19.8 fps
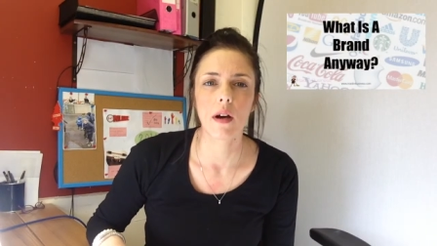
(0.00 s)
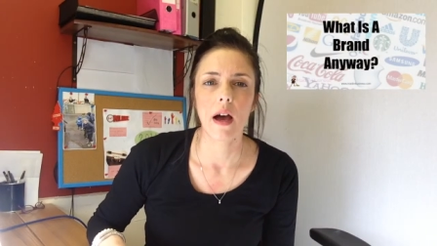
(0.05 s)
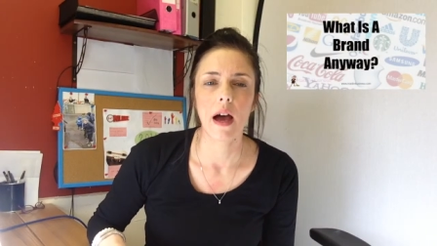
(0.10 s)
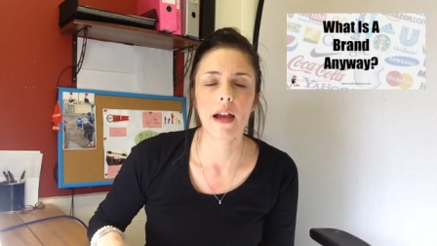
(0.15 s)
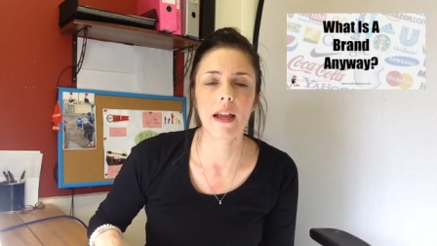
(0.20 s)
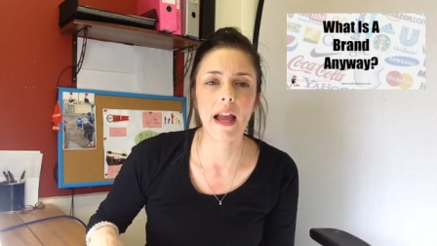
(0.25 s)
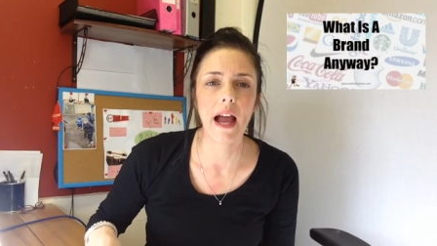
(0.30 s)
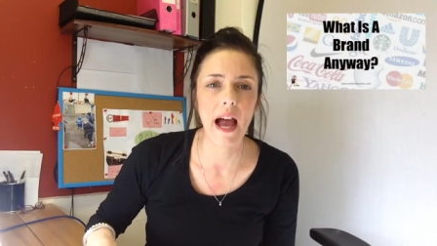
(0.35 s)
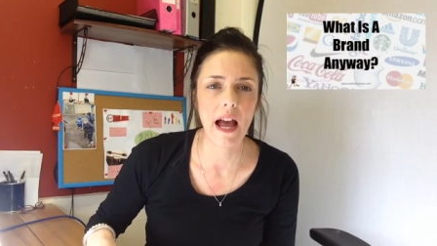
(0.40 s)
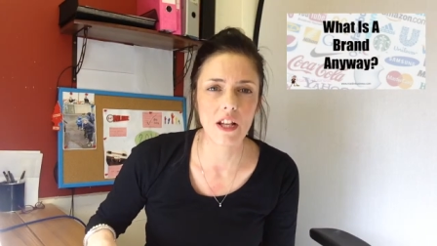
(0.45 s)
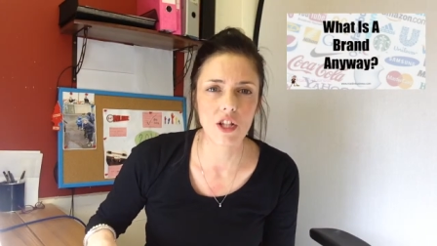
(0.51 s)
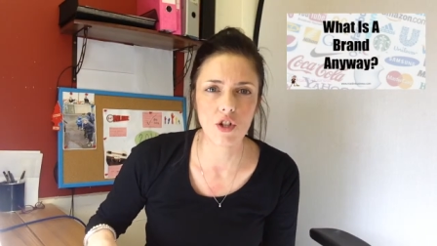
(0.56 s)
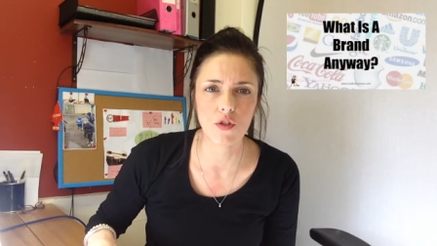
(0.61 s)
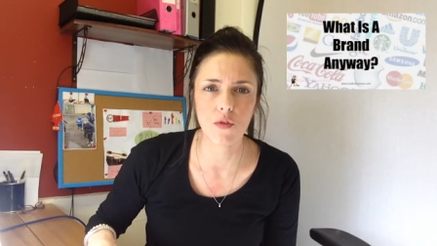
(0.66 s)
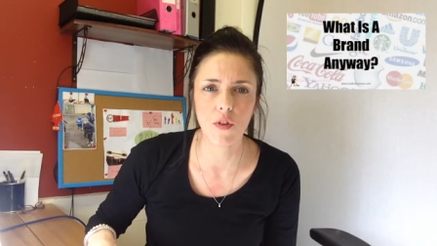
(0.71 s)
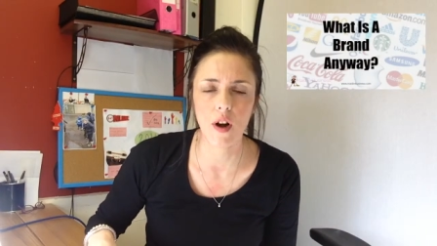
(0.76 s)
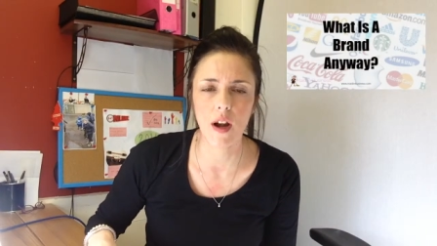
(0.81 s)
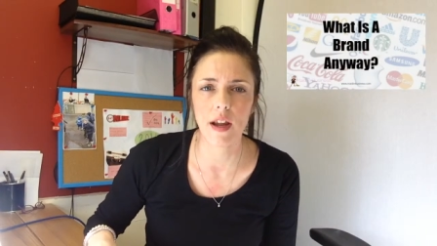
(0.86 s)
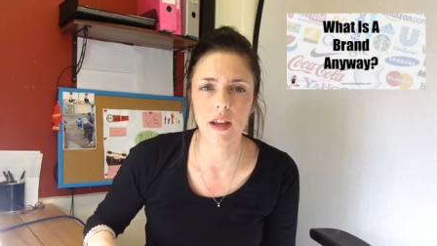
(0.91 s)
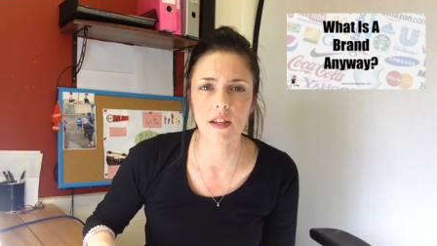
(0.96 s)
a
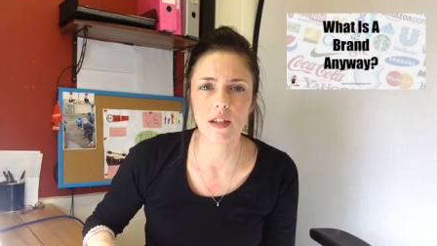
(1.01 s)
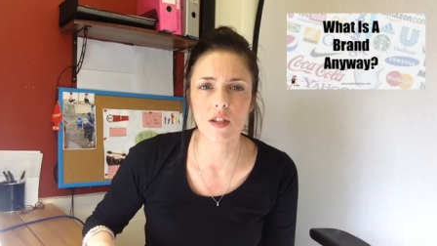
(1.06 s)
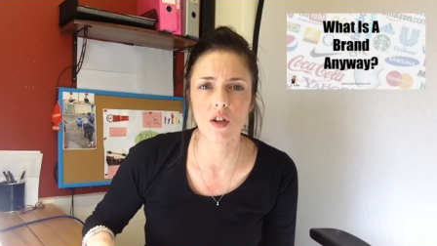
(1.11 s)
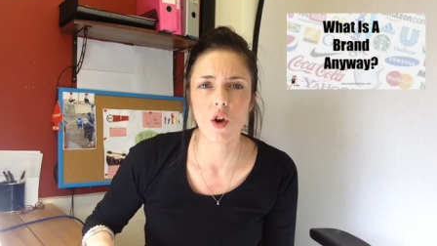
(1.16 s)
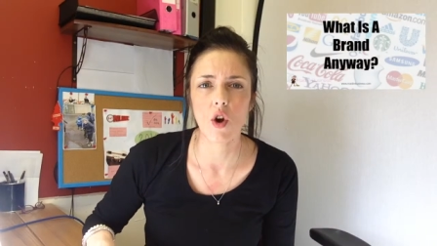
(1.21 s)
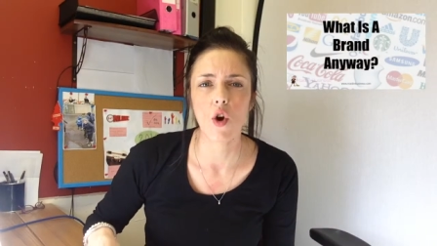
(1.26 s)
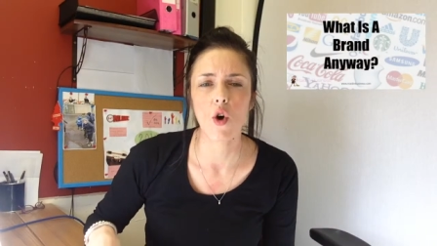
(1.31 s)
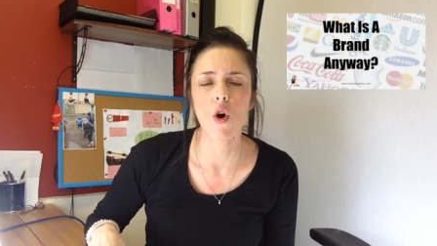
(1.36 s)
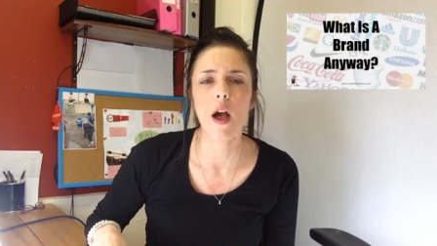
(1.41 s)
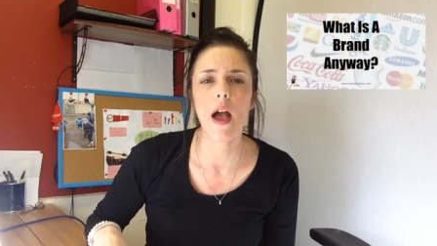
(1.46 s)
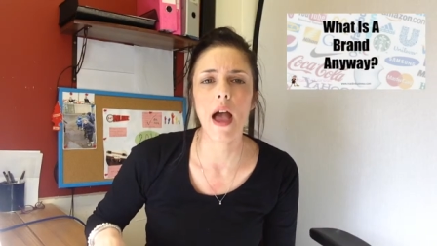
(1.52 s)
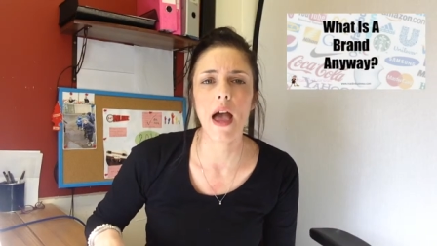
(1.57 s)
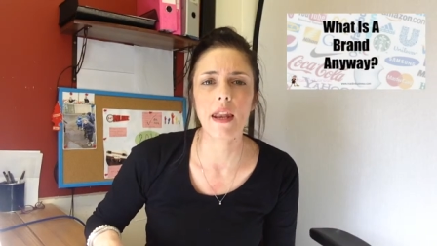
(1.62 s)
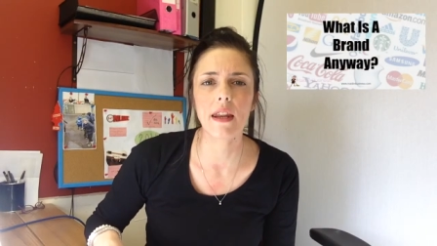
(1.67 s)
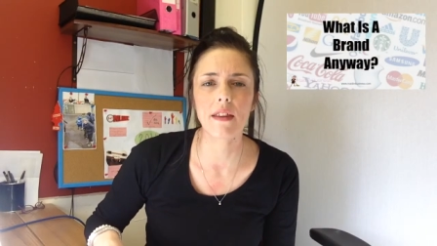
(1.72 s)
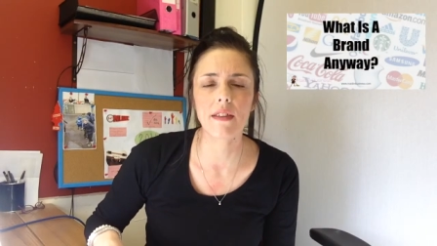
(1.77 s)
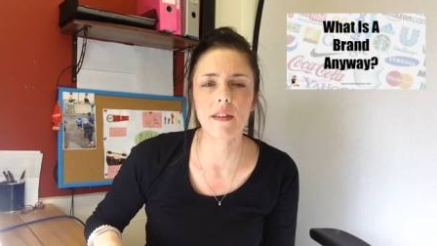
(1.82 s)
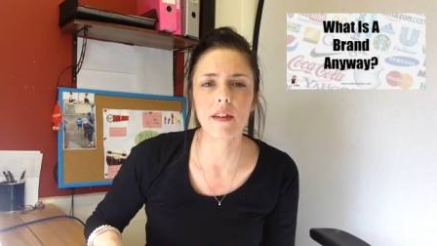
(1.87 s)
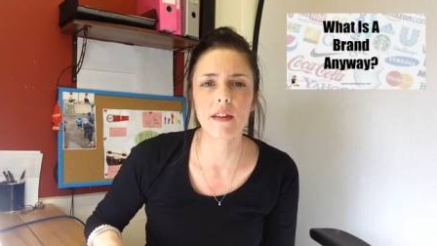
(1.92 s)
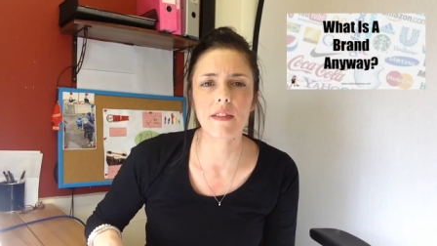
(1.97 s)
catchphrase, or
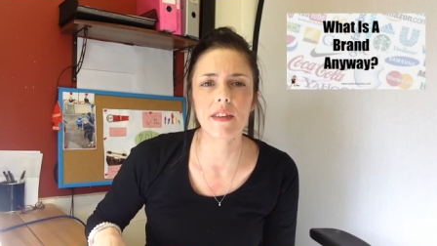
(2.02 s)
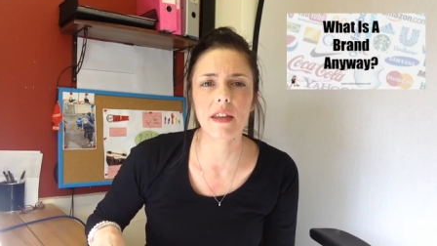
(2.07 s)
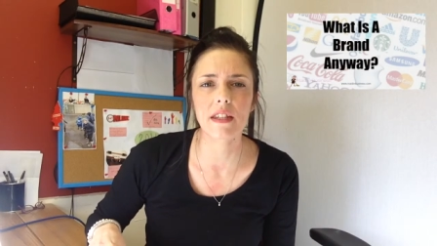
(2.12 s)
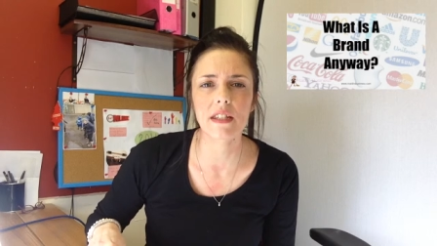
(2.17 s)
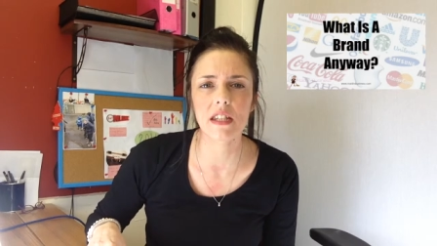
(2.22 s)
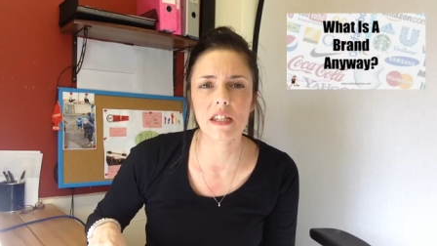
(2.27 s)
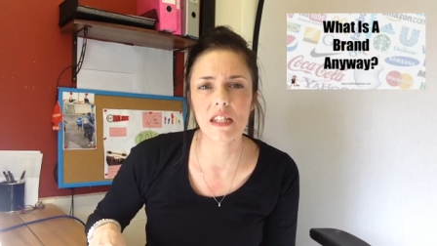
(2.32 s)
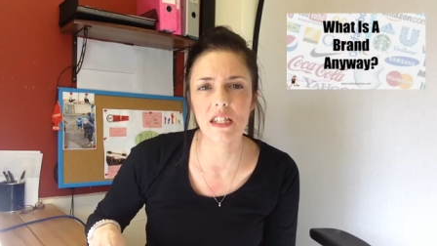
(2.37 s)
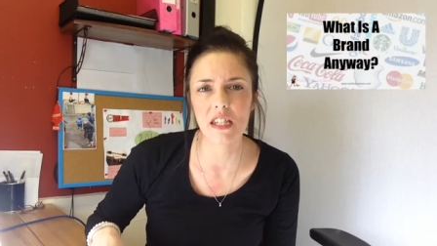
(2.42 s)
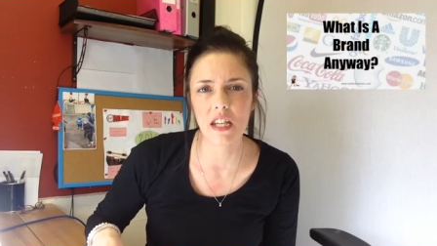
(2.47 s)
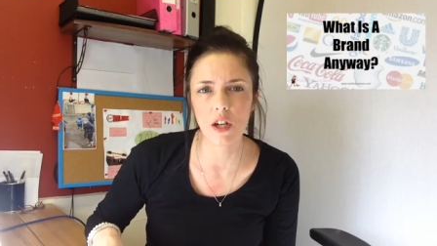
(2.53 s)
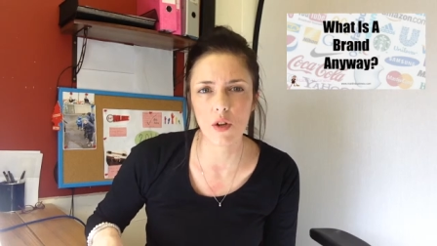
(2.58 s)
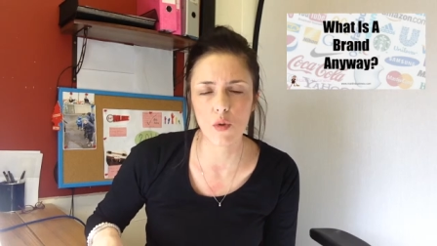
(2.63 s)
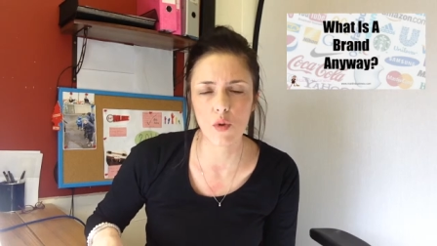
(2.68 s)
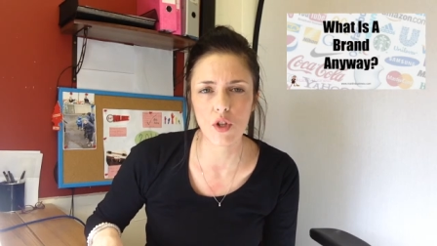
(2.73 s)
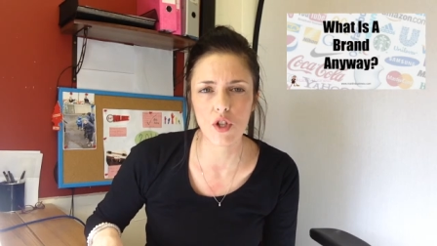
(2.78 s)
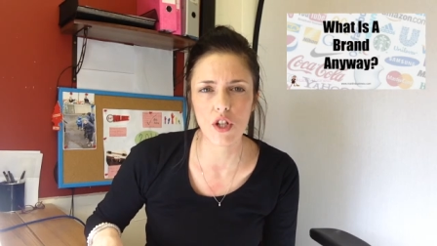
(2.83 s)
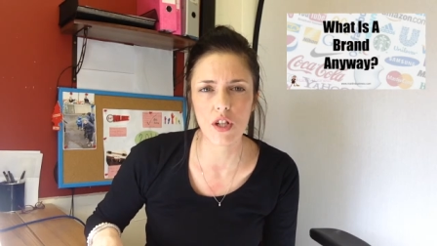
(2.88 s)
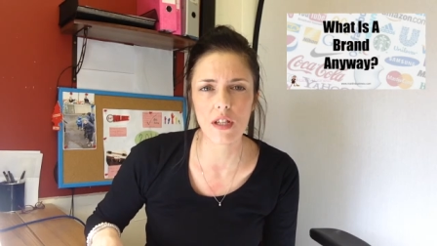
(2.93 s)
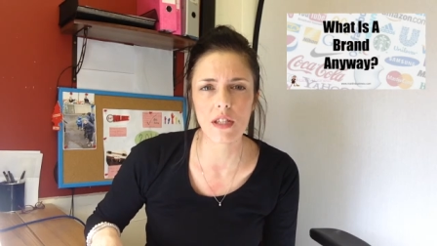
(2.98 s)
anything that
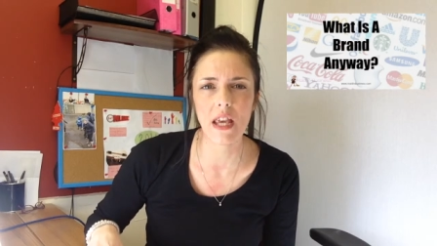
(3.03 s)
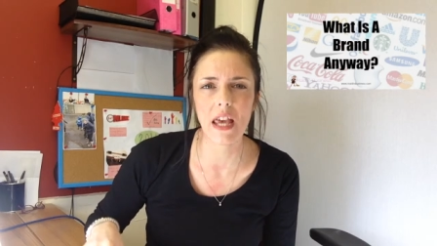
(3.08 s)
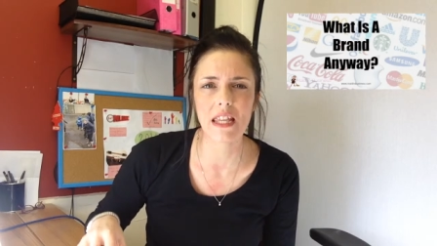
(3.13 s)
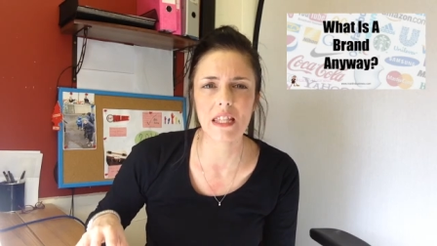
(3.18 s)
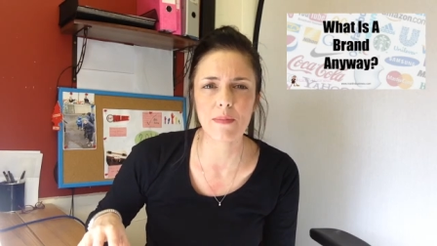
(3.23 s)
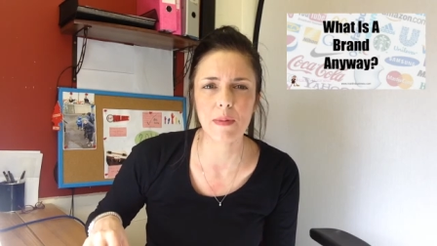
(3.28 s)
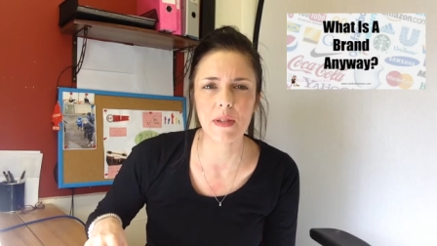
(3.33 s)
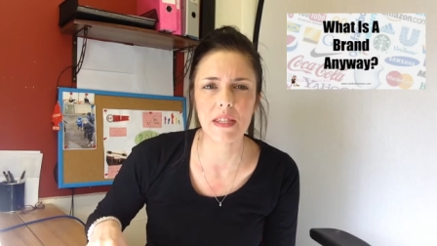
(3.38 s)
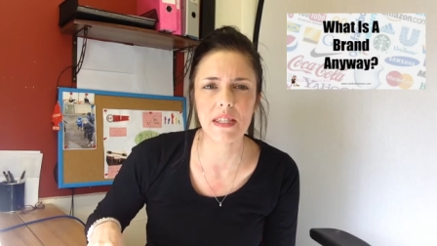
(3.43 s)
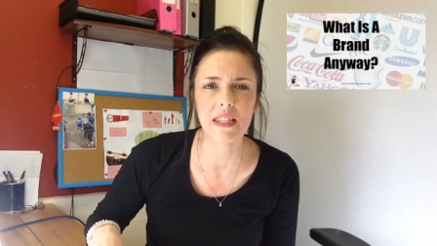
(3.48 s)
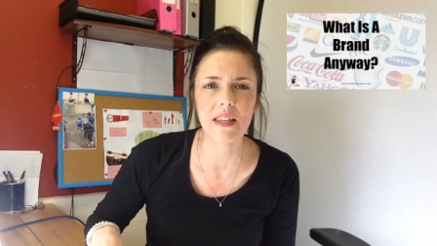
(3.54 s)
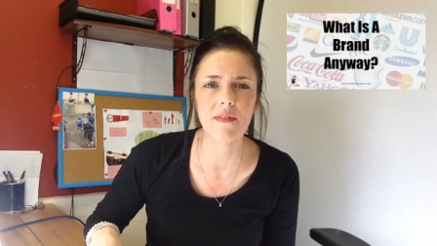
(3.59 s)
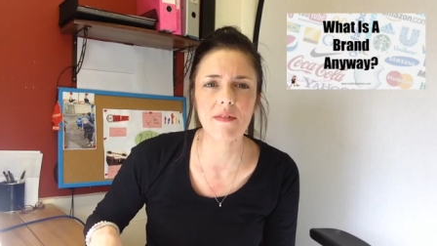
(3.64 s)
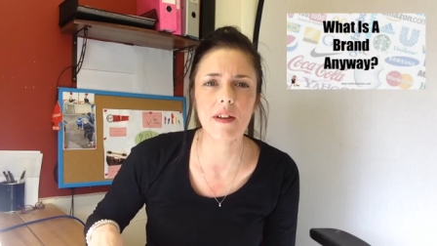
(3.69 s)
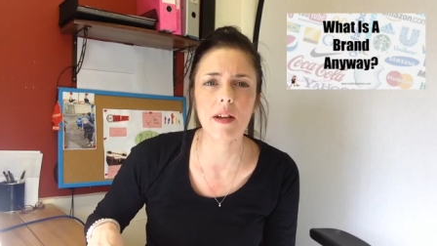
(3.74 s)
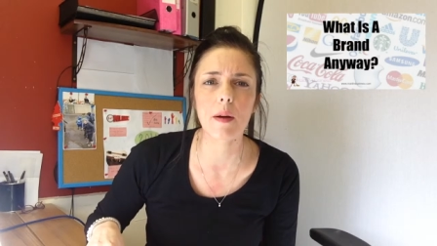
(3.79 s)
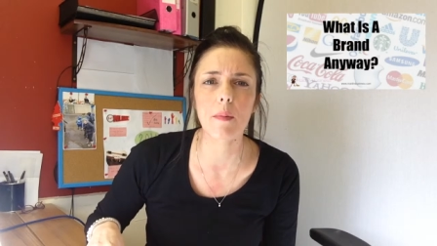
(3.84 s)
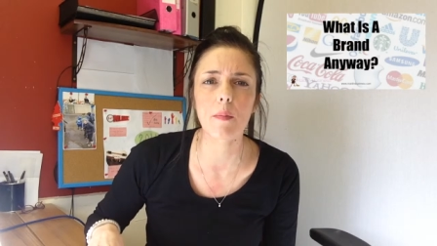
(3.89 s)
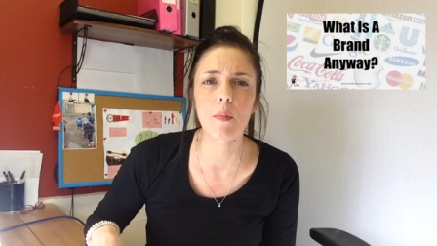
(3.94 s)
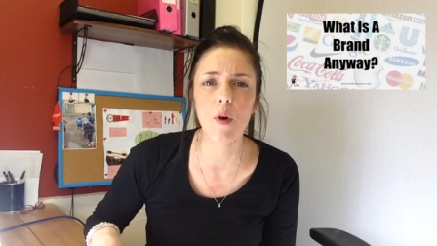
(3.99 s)
distinguishes a
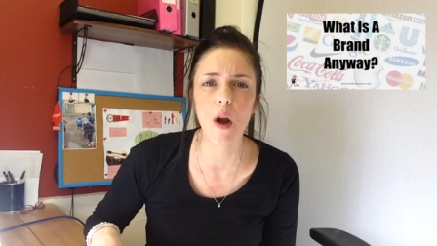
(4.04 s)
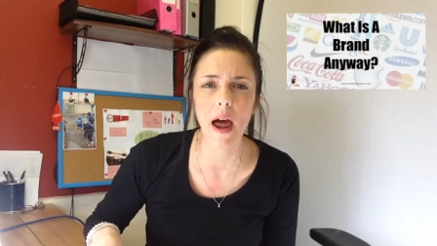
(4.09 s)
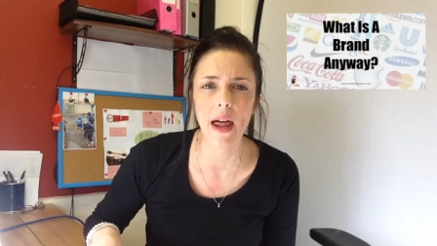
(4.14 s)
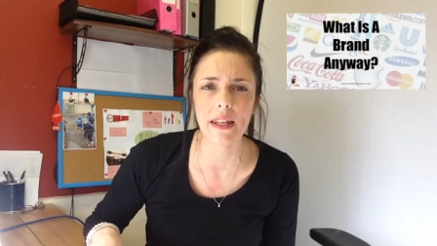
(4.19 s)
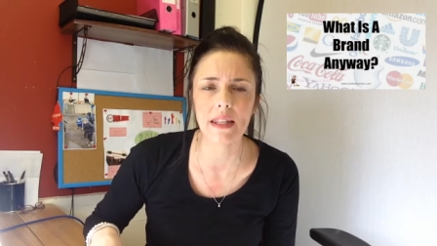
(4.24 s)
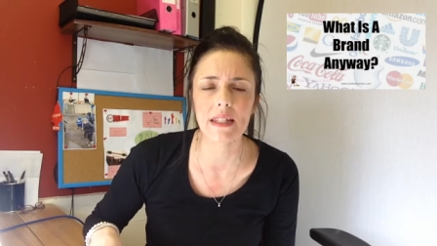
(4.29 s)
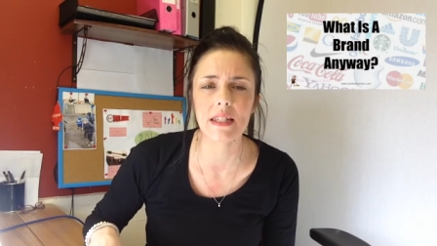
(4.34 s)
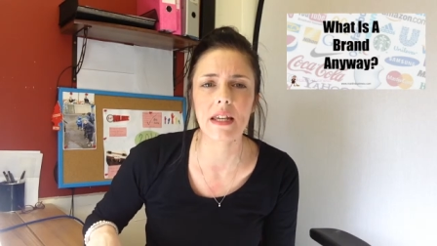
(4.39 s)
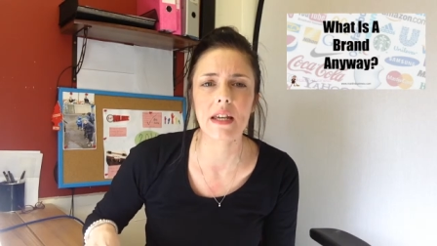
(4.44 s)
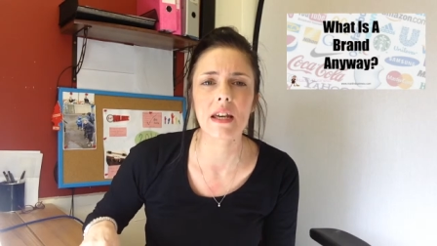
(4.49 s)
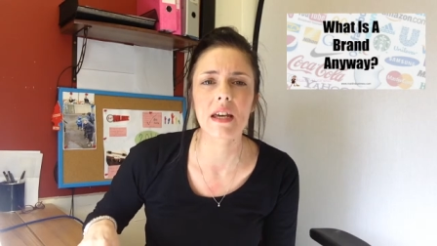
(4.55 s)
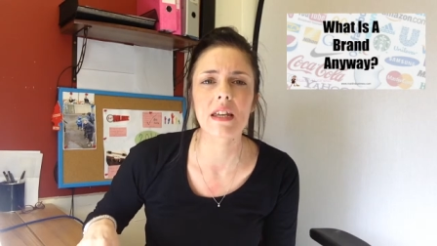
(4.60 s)
specific brand,